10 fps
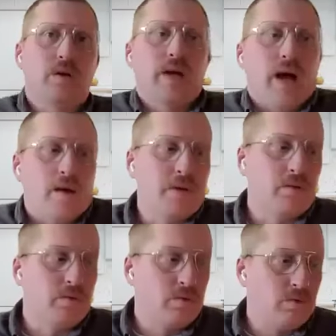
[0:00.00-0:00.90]
Yeah, I
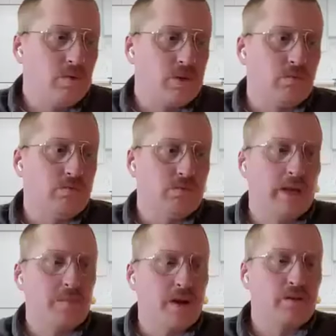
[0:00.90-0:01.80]
mean, so
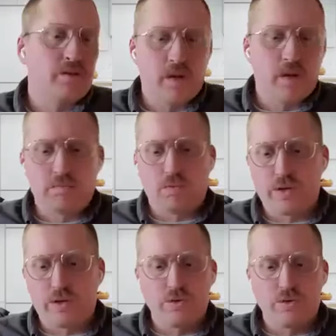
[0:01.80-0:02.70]
like Michael said,
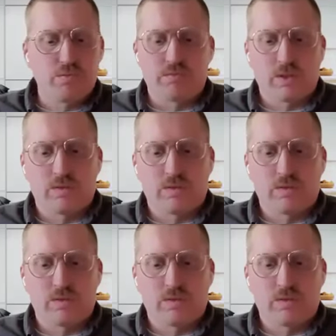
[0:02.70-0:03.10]
we do